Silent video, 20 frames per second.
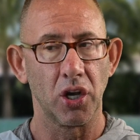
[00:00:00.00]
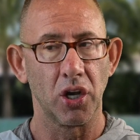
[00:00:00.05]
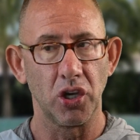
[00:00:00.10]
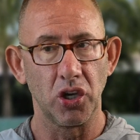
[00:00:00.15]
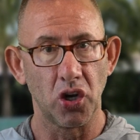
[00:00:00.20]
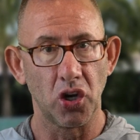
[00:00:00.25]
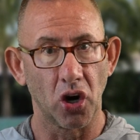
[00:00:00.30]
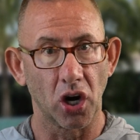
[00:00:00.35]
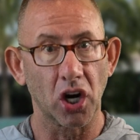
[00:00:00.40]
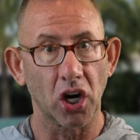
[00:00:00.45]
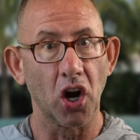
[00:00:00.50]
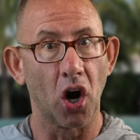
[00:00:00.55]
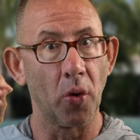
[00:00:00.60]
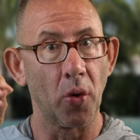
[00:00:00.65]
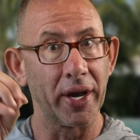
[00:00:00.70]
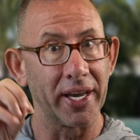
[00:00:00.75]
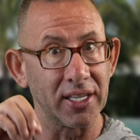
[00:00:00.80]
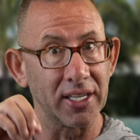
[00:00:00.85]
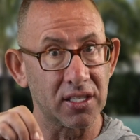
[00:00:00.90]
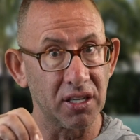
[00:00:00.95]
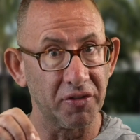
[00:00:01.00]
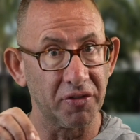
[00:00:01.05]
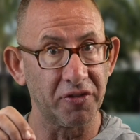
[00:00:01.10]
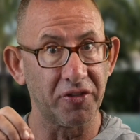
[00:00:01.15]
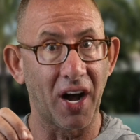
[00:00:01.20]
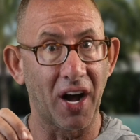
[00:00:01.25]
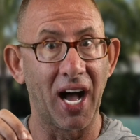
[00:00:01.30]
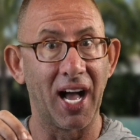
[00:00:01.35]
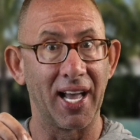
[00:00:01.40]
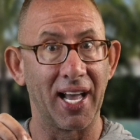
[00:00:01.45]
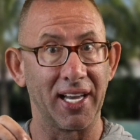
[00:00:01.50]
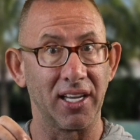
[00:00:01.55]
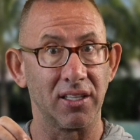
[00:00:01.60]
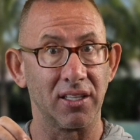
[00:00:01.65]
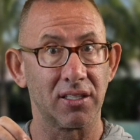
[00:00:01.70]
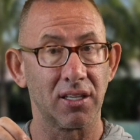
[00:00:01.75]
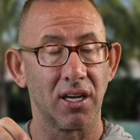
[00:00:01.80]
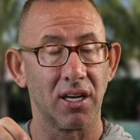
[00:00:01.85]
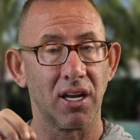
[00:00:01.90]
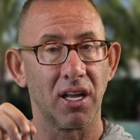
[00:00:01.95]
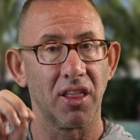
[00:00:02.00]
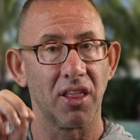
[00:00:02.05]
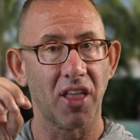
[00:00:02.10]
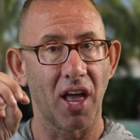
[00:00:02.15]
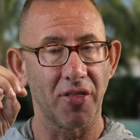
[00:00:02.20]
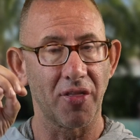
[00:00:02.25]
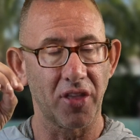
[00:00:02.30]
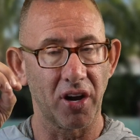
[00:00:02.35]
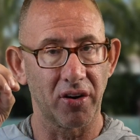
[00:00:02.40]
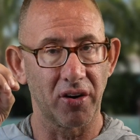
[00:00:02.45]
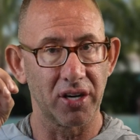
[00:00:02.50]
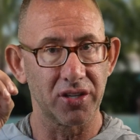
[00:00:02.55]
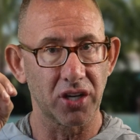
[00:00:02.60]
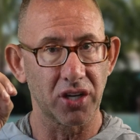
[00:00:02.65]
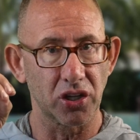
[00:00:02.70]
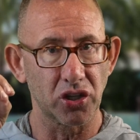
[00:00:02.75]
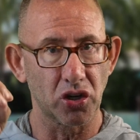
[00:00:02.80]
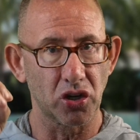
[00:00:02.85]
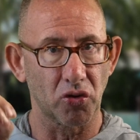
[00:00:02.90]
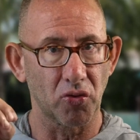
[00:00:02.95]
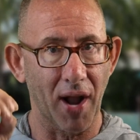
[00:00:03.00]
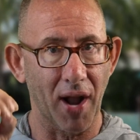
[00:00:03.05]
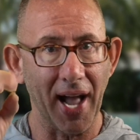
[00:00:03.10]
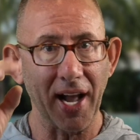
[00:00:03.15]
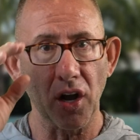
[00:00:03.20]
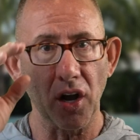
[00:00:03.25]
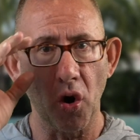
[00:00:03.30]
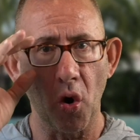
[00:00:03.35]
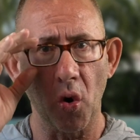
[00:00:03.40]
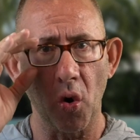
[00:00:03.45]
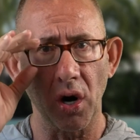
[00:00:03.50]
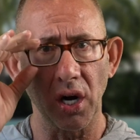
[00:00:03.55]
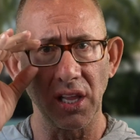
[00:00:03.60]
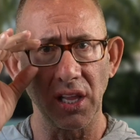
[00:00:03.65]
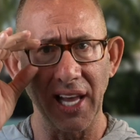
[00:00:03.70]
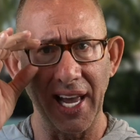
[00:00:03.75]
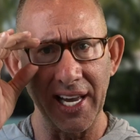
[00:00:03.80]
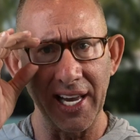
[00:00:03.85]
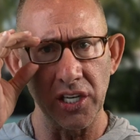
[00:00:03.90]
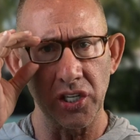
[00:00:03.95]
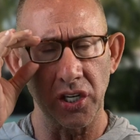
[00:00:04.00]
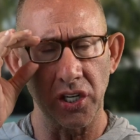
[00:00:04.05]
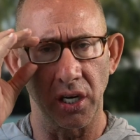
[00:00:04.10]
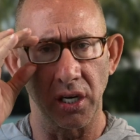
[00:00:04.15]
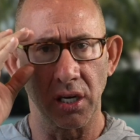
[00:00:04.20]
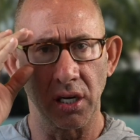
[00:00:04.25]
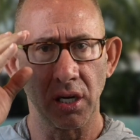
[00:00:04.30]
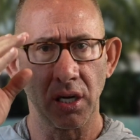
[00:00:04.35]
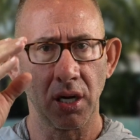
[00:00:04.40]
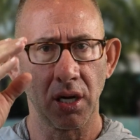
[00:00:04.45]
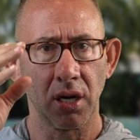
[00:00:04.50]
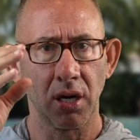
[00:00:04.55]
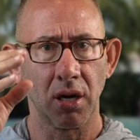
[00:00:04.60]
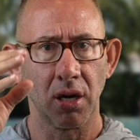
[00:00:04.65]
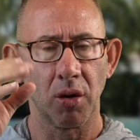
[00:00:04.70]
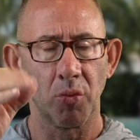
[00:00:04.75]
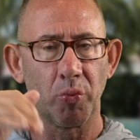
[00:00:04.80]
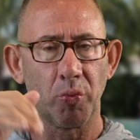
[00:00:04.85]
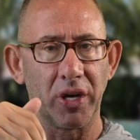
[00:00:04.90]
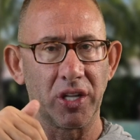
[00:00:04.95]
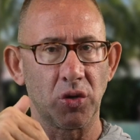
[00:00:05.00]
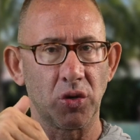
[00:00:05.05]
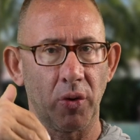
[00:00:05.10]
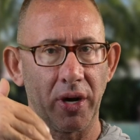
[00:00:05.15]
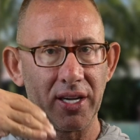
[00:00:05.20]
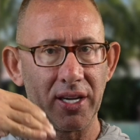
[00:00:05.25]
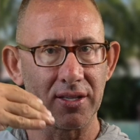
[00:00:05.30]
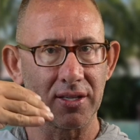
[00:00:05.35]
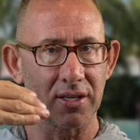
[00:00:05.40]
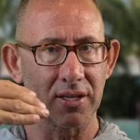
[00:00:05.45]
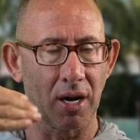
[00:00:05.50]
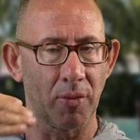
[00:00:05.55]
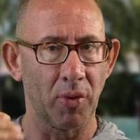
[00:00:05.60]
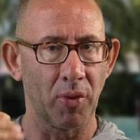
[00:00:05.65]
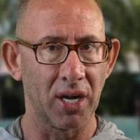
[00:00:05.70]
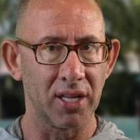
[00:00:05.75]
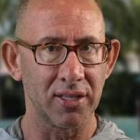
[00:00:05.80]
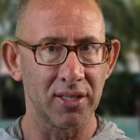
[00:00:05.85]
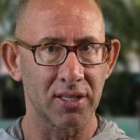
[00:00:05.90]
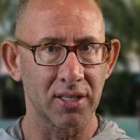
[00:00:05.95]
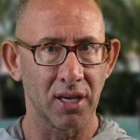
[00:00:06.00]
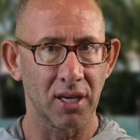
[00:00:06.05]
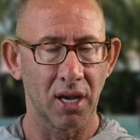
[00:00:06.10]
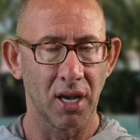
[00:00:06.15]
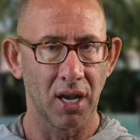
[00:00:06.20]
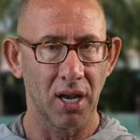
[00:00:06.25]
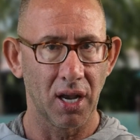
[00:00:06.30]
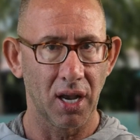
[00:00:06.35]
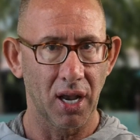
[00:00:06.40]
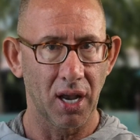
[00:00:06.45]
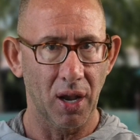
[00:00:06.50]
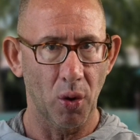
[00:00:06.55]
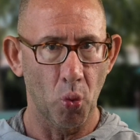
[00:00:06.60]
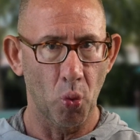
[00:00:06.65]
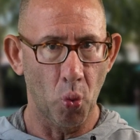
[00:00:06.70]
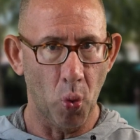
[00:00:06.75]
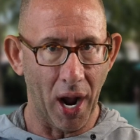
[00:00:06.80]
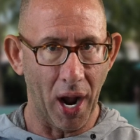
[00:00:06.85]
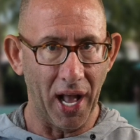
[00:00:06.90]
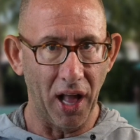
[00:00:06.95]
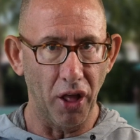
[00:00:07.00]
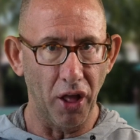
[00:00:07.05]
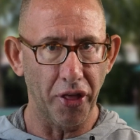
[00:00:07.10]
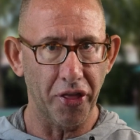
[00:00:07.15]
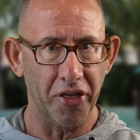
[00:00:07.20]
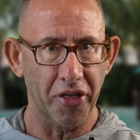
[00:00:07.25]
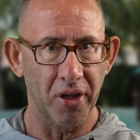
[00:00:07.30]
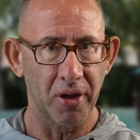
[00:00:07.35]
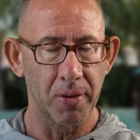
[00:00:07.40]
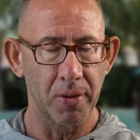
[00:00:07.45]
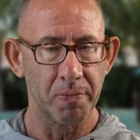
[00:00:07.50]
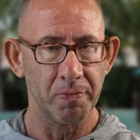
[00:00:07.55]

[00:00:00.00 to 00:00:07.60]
you're going to find that there is a direct correlation between someone's wealth